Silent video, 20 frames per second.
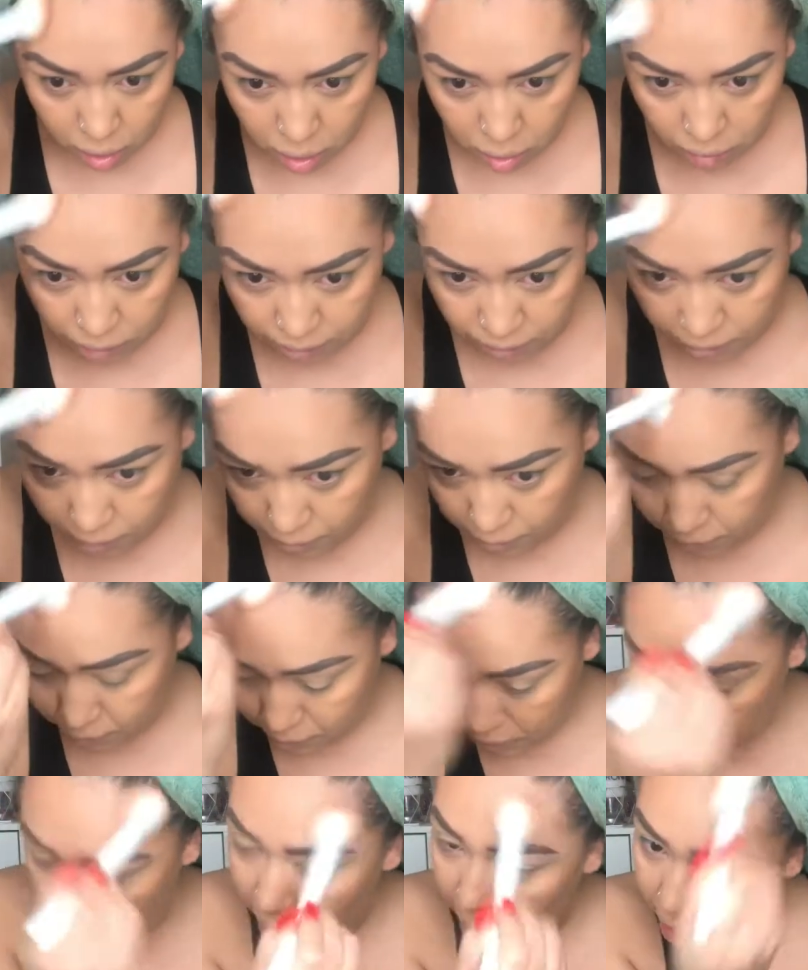And
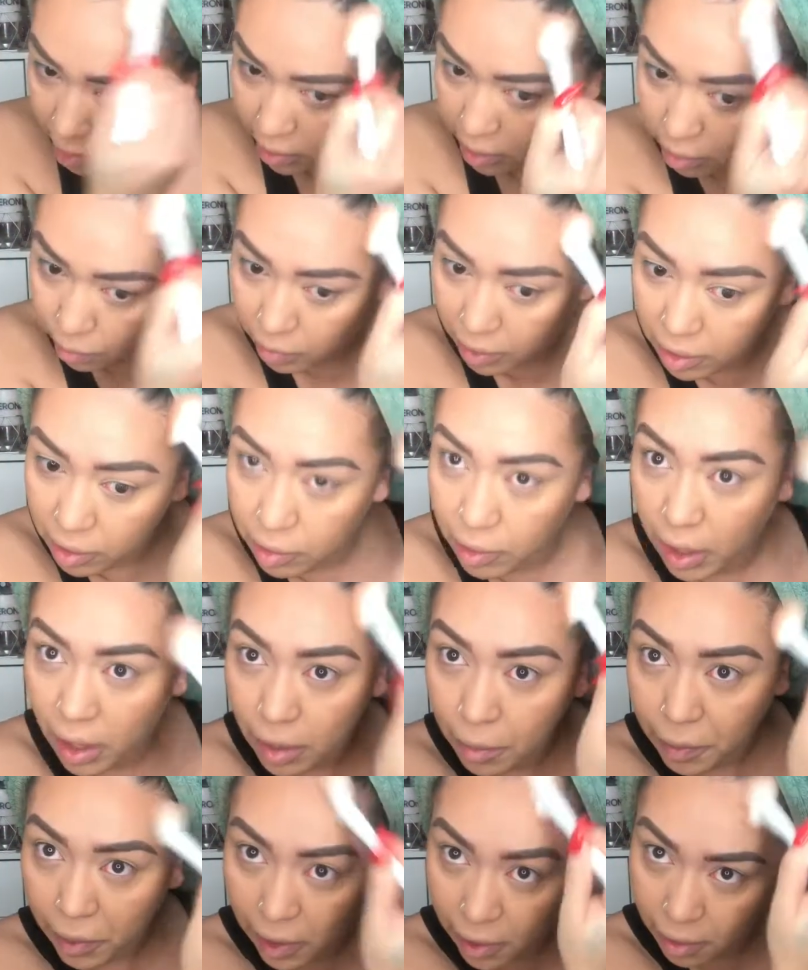then when you get
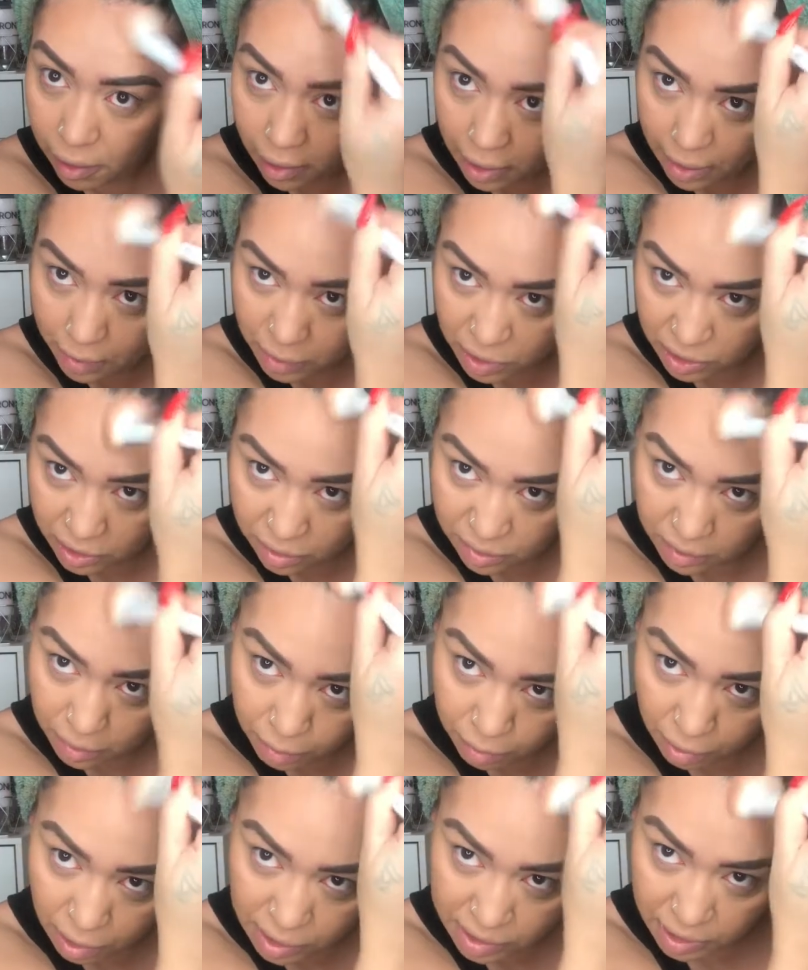up here, I'm just
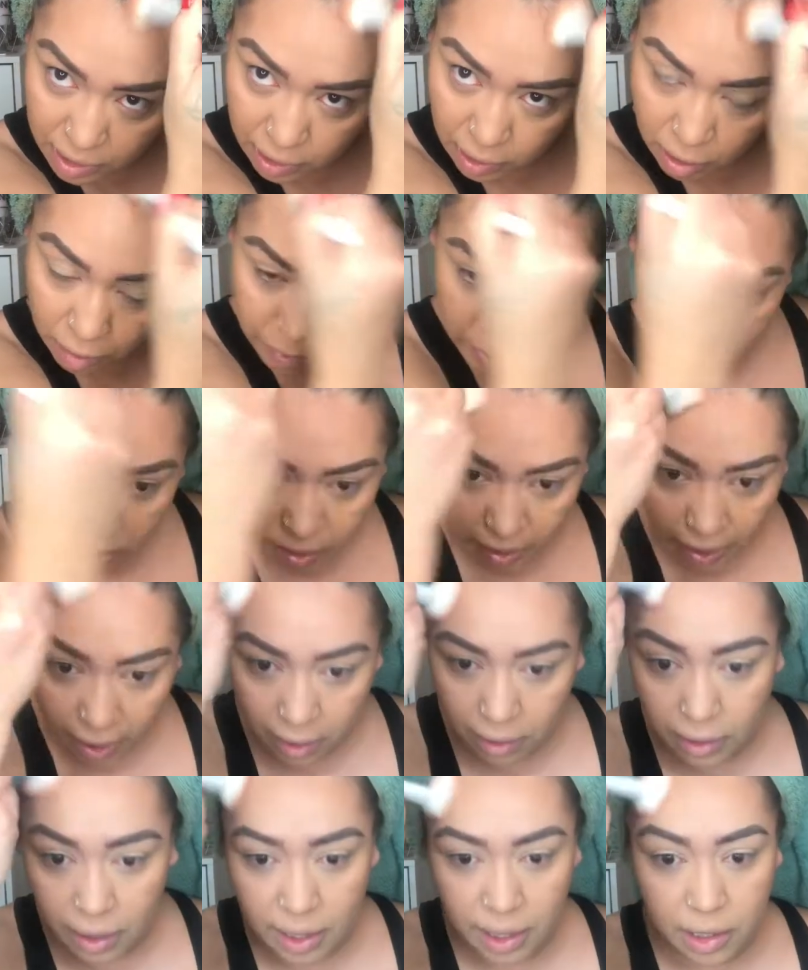bronzing a little bit to the
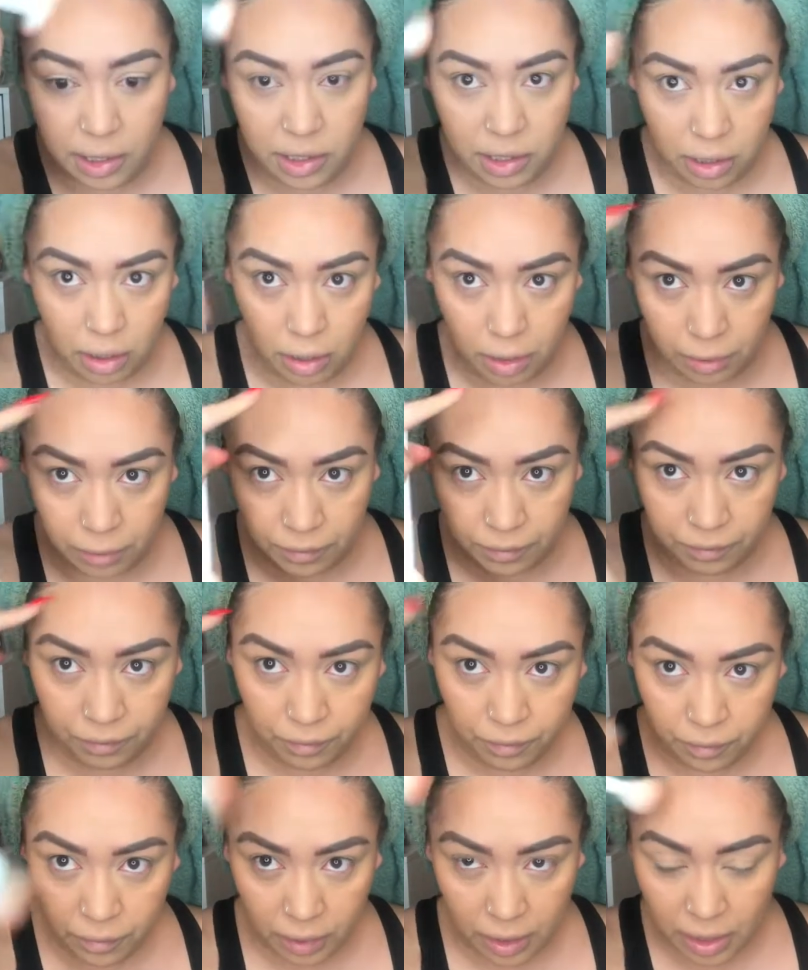hairline so
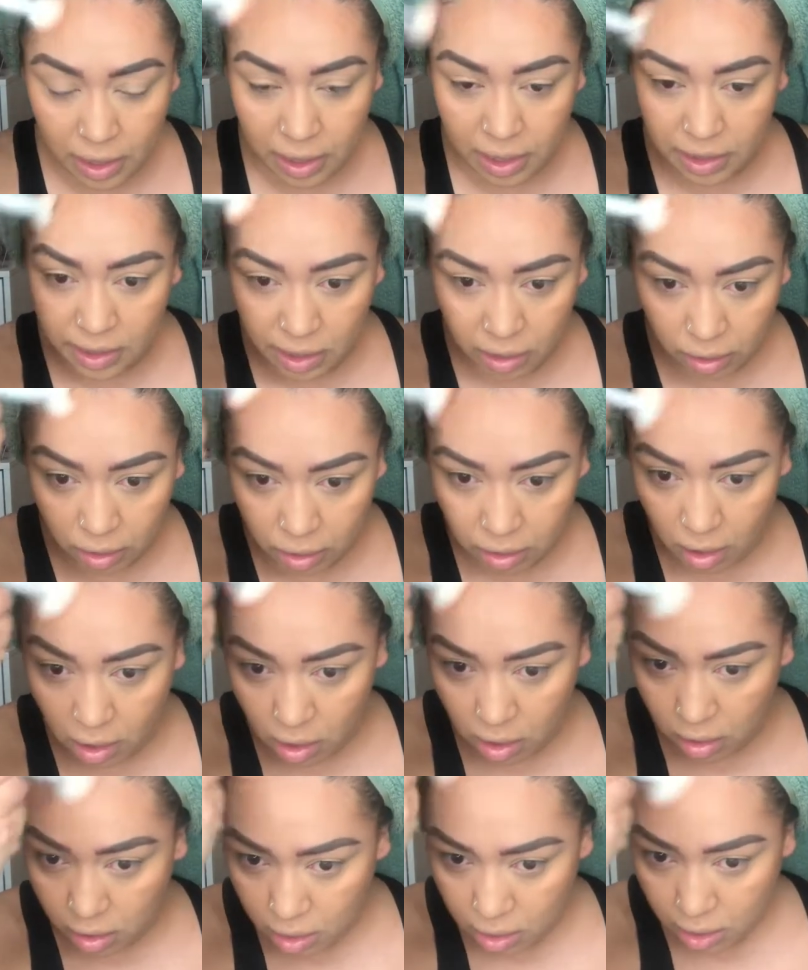it doesn't look
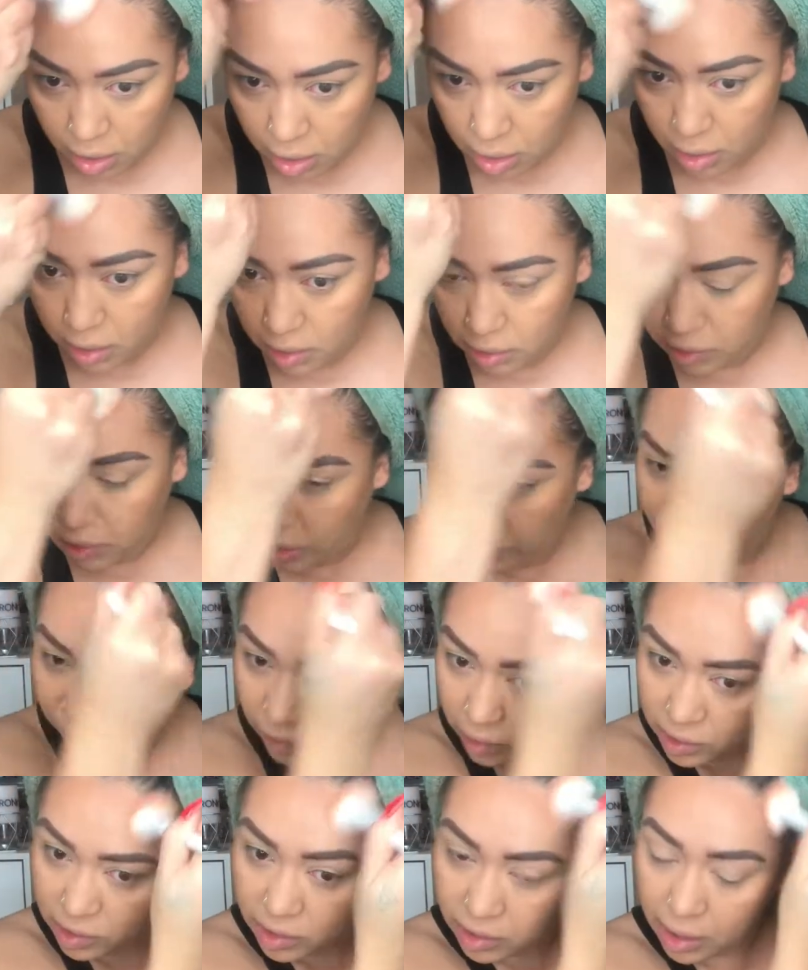all
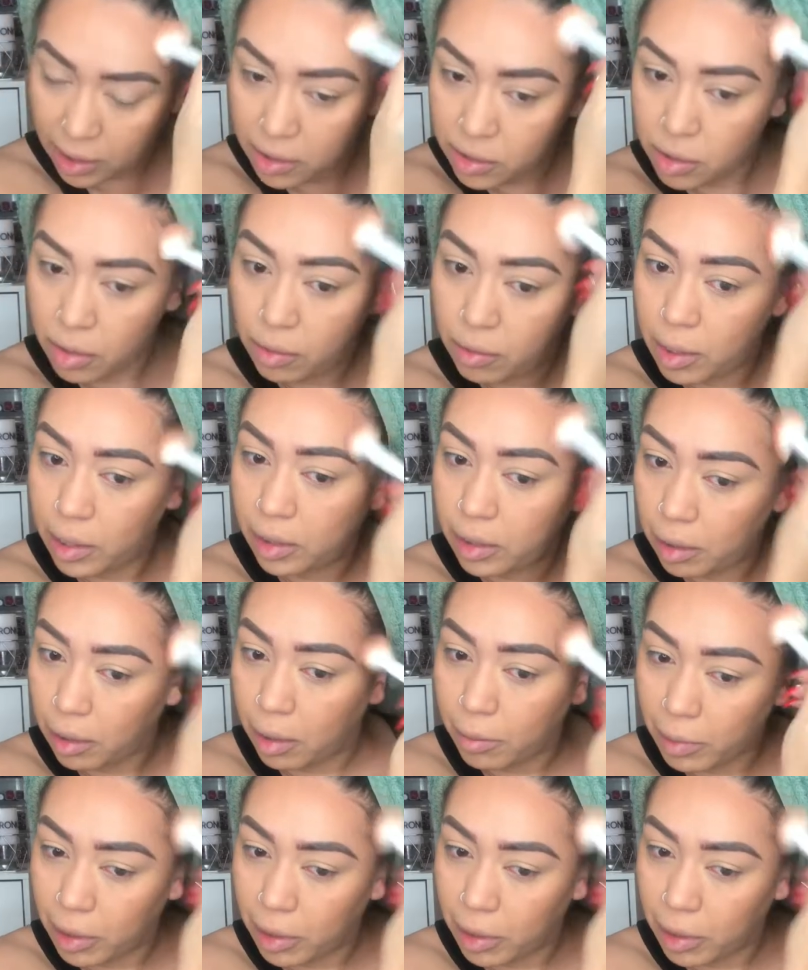different skin tone right there.